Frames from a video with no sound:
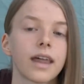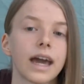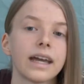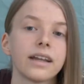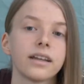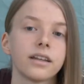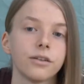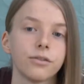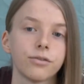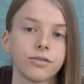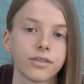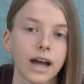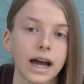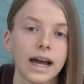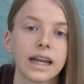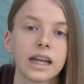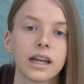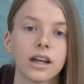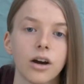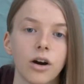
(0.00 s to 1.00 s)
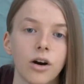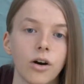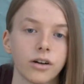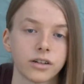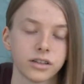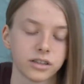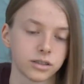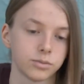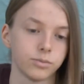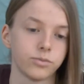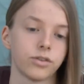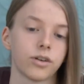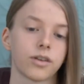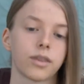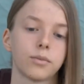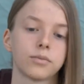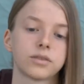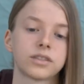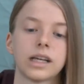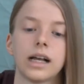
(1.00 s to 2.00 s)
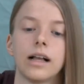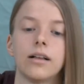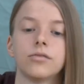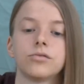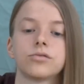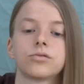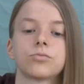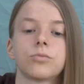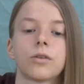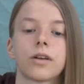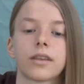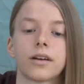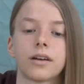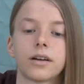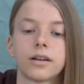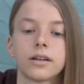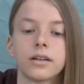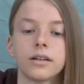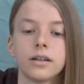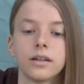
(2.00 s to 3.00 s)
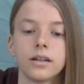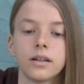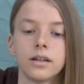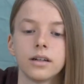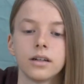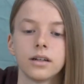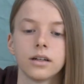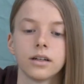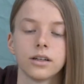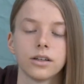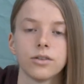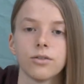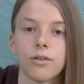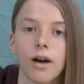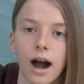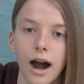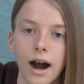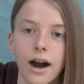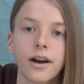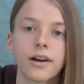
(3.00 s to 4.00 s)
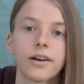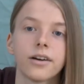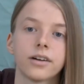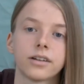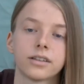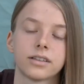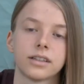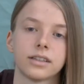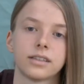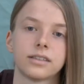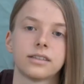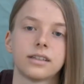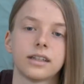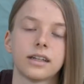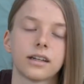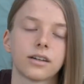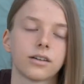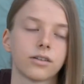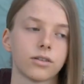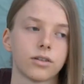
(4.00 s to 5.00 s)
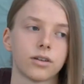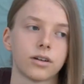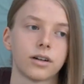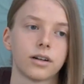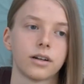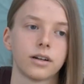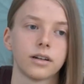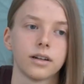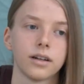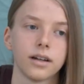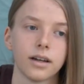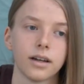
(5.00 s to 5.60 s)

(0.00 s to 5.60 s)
define autism for themselves, whether you are autistic or